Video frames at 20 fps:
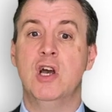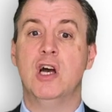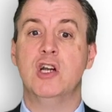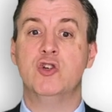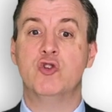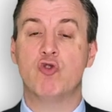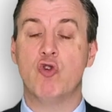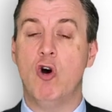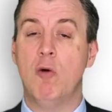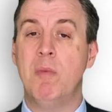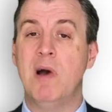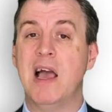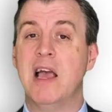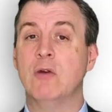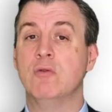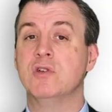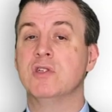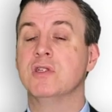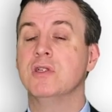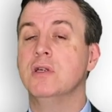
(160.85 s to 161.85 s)
drop
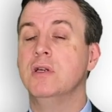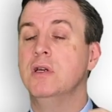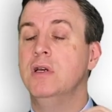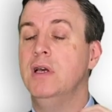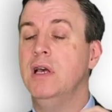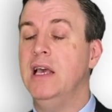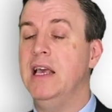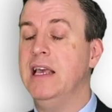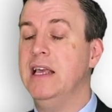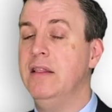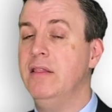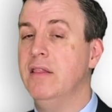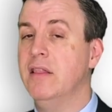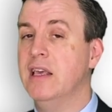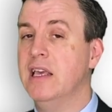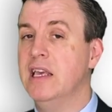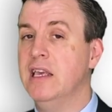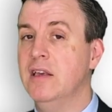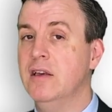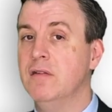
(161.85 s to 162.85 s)
out in
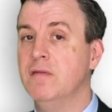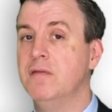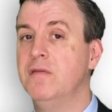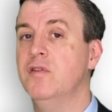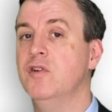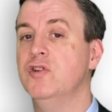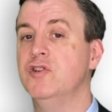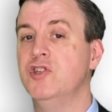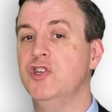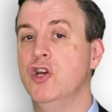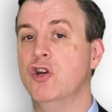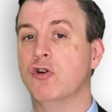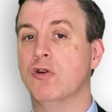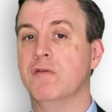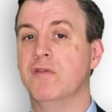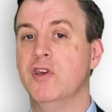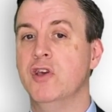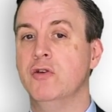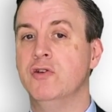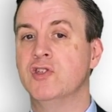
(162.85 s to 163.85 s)
the first year of
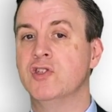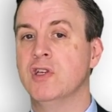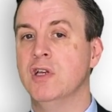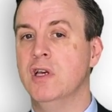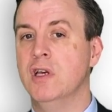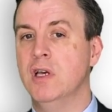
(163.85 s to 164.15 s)
use,